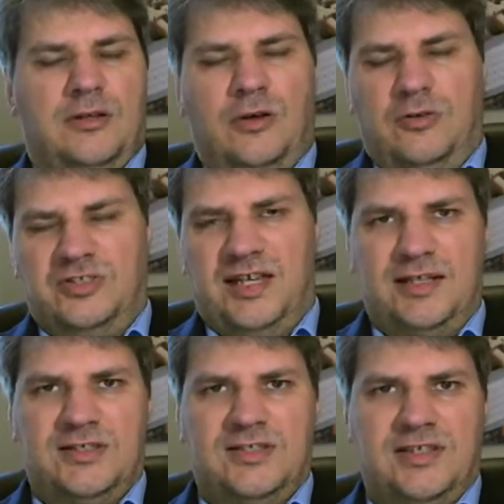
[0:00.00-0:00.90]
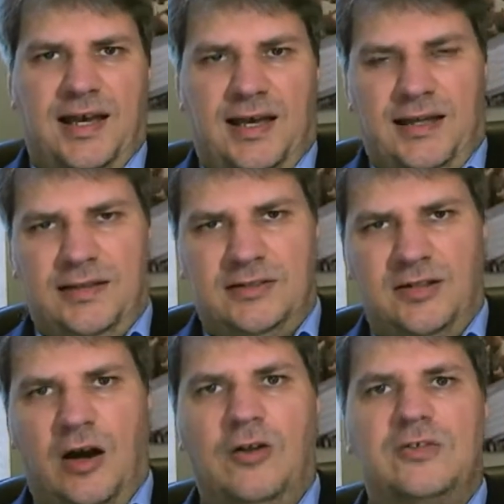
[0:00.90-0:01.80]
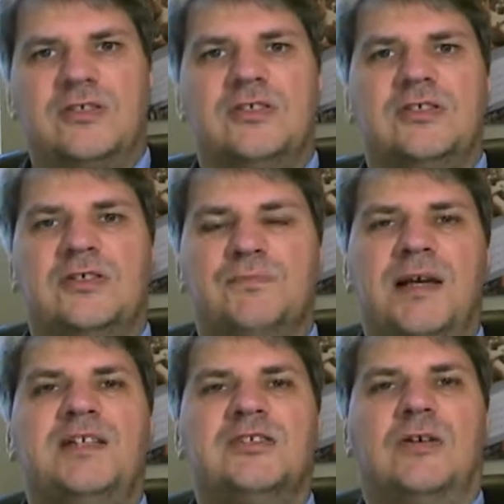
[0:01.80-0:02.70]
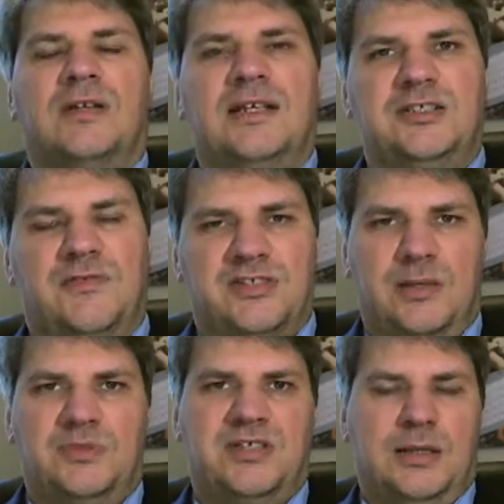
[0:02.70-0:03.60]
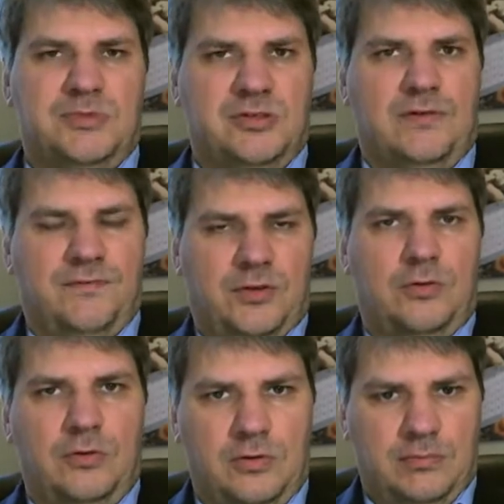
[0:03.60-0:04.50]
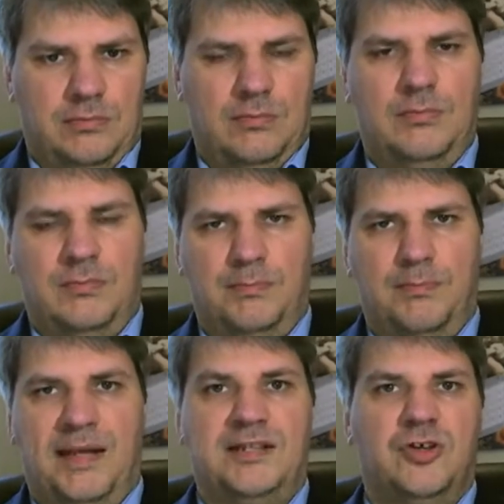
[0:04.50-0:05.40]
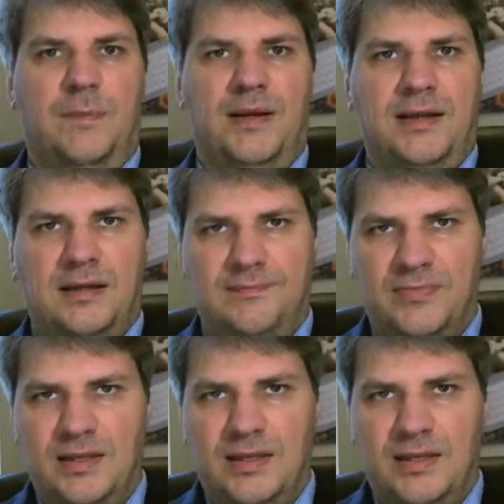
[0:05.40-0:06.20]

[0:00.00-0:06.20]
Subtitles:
context and answers based on each of the sub-steps of your main topic.